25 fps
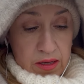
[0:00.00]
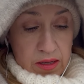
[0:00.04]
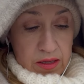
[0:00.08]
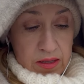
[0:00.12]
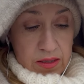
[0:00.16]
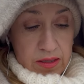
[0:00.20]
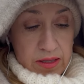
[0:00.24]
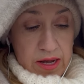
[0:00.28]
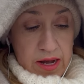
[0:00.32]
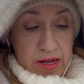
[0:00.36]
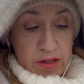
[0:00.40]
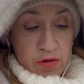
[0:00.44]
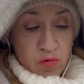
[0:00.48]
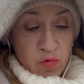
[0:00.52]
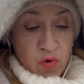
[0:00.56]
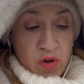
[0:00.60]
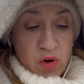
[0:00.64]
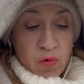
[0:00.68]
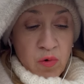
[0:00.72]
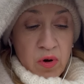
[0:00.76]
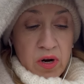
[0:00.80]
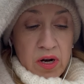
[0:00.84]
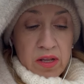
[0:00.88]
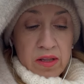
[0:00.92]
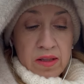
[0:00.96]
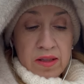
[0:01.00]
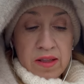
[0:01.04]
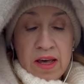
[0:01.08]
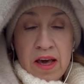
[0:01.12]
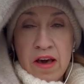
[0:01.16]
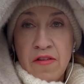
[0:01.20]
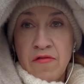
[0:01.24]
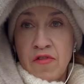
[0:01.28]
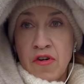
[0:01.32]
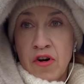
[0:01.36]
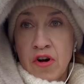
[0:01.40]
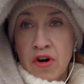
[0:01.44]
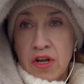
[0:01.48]
that we will
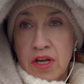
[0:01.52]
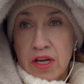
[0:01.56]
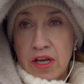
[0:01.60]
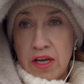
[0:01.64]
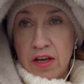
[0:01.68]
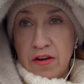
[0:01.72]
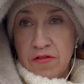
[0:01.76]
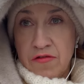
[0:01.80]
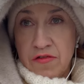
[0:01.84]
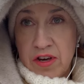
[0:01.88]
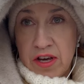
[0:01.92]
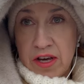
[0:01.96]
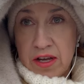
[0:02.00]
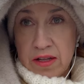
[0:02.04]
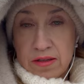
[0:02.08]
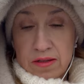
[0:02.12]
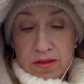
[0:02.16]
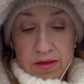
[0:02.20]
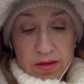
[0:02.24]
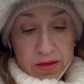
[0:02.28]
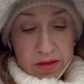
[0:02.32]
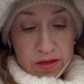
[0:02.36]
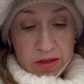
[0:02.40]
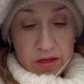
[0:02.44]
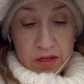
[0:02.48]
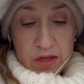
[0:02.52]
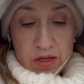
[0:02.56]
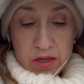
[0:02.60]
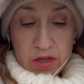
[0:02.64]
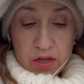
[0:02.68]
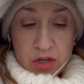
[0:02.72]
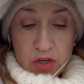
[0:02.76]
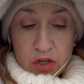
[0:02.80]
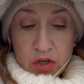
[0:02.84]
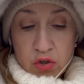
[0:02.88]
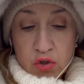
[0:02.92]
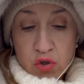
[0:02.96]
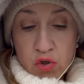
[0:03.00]
never give in
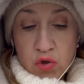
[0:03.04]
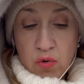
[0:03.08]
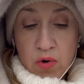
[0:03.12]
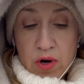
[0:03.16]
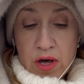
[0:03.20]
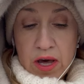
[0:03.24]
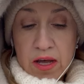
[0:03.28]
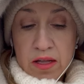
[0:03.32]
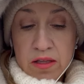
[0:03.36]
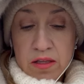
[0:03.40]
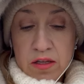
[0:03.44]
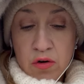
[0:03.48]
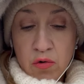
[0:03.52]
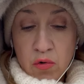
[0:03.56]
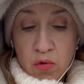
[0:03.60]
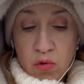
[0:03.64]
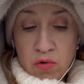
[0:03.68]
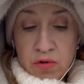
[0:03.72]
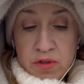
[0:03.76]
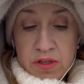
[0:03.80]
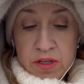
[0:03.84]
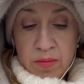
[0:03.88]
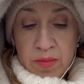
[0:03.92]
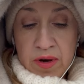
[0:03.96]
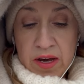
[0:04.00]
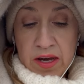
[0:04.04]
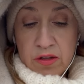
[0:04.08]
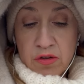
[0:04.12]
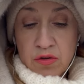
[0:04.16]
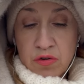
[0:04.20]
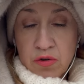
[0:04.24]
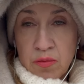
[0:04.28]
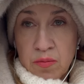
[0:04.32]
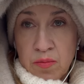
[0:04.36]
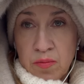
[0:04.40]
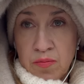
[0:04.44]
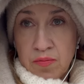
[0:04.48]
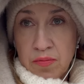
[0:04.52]
to any
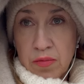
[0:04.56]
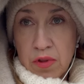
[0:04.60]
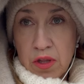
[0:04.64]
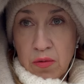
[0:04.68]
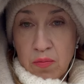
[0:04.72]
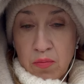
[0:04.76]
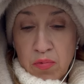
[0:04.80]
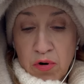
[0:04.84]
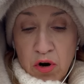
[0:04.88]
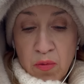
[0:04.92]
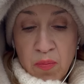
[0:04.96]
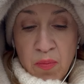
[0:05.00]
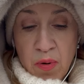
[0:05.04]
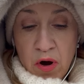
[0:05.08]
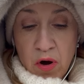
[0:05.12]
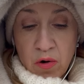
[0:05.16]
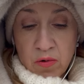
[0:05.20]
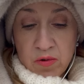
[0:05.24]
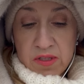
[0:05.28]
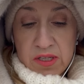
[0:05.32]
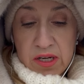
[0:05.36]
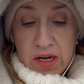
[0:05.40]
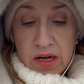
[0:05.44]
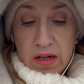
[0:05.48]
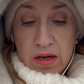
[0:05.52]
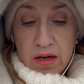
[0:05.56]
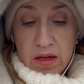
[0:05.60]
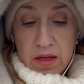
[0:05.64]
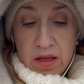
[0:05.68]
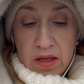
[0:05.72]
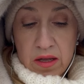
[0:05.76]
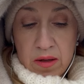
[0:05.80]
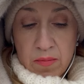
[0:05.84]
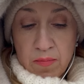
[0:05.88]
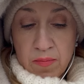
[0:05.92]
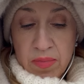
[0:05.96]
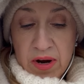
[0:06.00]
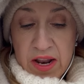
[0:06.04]
ultimatum, proposal,
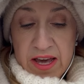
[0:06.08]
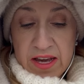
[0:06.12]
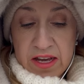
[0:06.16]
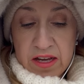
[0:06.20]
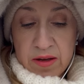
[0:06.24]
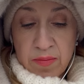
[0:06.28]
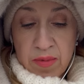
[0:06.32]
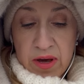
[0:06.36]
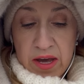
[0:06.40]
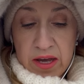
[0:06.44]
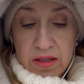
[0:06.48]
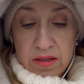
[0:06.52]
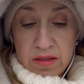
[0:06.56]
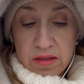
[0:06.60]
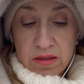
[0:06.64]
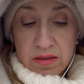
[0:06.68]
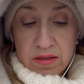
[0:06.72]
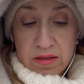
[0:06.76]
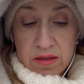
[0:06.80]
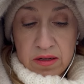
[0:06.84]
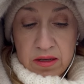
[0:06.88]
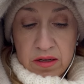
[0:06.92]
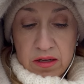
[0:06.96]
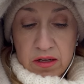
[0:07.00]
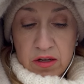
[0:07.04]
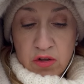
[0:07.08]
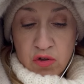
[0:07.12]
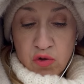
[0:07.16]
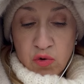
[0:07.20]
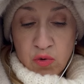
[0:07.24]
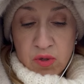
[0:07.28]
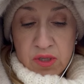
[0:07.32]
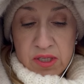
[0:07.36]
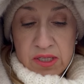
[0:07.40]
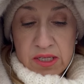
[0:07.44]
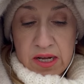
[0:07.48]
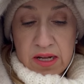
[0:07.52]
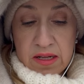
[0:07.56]
blackmail
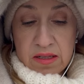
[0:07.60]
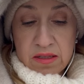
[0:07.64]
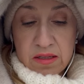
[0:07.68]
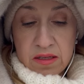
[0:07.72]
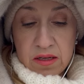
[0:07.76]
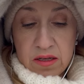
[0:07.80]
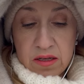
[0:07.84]
to send